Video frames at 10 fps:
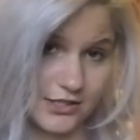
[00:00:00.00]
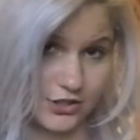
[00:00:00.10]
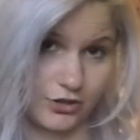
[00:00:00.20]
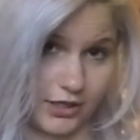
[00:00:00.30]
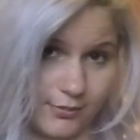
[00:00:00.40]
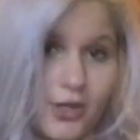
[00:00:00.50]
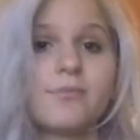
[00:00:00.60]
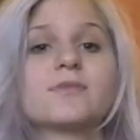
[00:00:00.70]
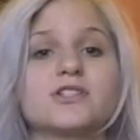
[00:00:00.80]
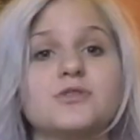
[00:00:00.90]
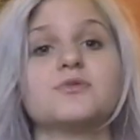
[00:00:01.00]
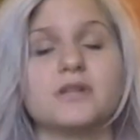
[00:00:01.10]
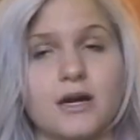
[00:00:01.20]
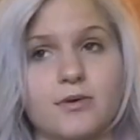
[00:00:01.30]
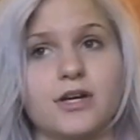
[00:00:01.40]
the tricky part, because you
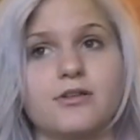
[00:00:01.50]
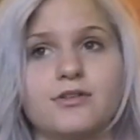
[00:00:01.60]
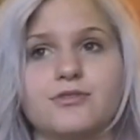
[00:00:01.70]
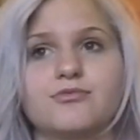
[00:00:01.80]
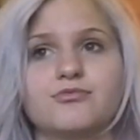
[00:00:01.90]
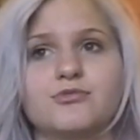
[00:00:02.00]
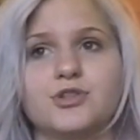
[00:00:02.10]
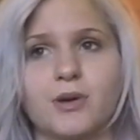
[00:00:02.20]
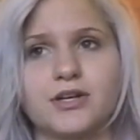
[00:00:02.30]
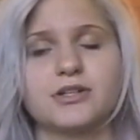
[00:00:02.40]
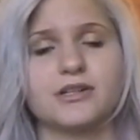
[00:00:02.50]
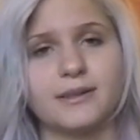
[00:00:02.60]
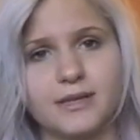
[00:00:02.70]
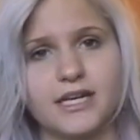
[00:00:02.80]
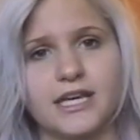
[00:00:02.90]
want to
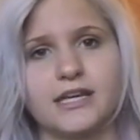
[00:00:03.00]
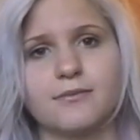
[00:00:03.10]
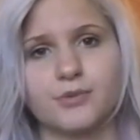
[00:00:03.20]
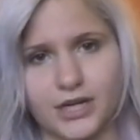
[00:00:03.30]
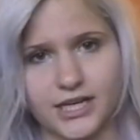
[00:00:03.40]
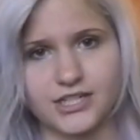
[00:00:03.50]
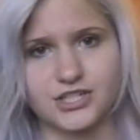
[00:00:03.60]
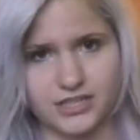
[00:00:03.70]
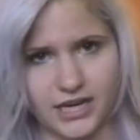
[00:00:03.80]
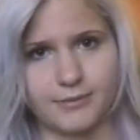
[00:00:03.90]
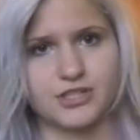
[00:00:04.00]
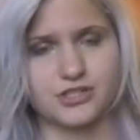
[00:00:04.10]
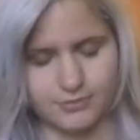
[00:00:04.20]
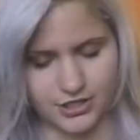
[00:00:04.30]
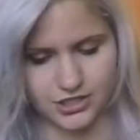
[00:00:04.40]
eliminate breakage and damage
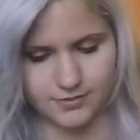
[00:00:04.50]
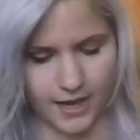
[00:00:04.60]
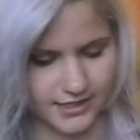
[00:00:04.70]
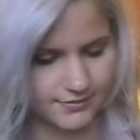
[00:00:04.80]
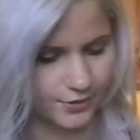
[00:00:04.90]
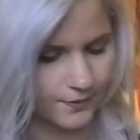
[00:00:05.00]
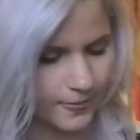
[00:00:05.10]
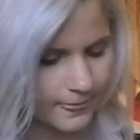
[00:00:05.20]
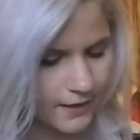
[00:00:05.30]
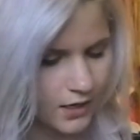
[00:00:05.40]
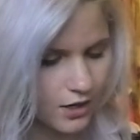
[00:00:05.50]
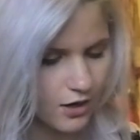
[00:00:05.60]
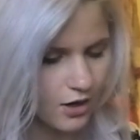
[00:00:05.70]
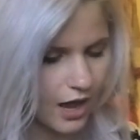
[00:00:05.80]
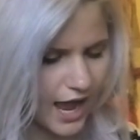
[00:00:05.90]
as much as possible.
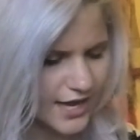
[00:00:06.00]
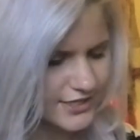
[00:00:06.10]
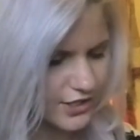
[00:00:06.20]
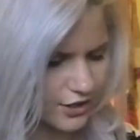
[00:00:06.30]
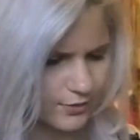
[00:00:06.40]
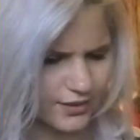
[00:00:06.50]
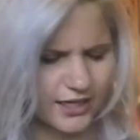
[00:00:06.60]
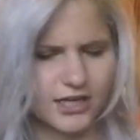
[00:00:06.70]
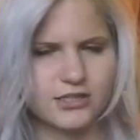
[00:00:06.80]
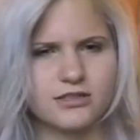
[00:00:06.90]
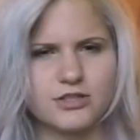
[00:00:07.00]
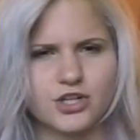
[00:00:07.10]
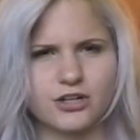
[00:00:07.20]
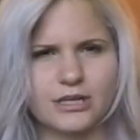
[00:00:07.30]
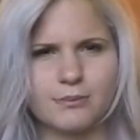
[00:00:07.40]
I started with like a
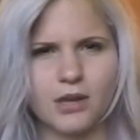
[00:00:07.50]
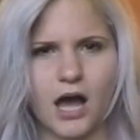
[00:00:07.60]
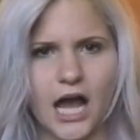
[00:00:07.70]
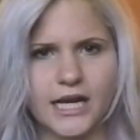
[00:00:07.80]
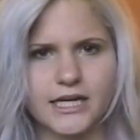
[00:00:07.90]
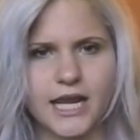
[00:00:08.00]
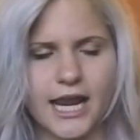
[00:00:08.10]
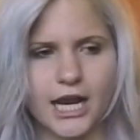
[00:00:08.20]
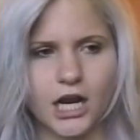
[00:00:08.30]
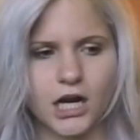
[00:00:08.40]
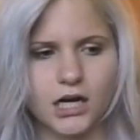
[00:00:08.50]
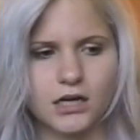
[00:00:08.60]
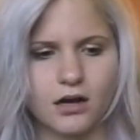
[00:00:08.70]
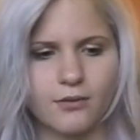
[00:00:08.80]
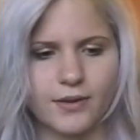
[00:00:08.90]
dirty blonde hair
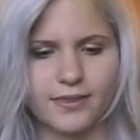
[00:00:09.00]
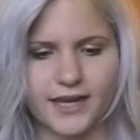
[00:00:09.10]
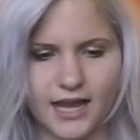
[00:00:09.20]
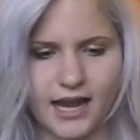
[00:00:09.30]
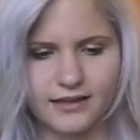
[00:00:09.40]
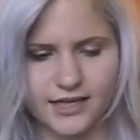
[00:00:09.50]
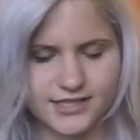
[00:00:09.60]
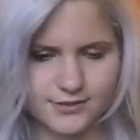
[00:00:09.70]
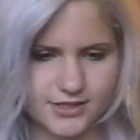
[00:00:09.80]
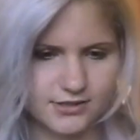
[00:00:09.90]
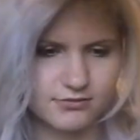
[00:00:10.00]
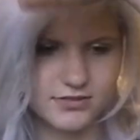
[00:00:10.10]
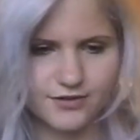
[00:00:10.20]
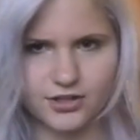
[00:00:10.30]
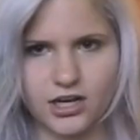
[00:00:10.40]
with like highlights. It was
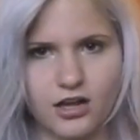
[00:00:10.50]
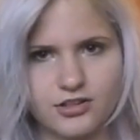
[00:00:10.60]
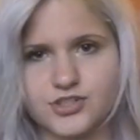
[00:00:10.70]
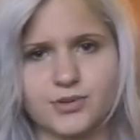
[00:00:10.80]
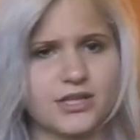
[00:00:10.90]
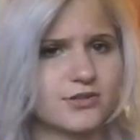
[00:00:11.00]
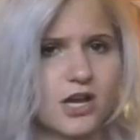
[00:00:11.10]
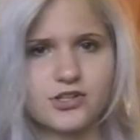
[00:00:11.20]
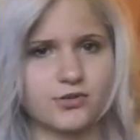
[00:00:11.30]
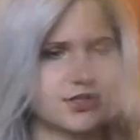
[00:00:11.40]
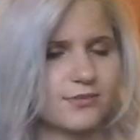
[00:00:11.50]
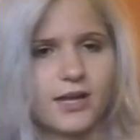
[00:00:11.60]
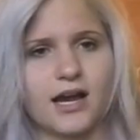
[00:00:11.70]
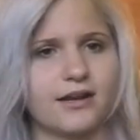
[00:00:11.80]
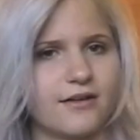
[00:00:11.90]
different colors, really. It was all sorts of
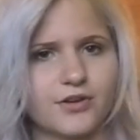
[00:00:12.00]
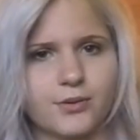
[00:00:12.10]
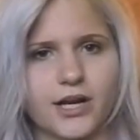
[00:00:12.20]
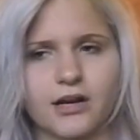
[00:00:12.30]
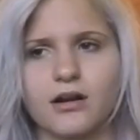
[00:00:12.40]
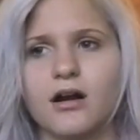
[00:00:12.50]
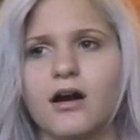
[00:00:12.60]
blonde everywhere,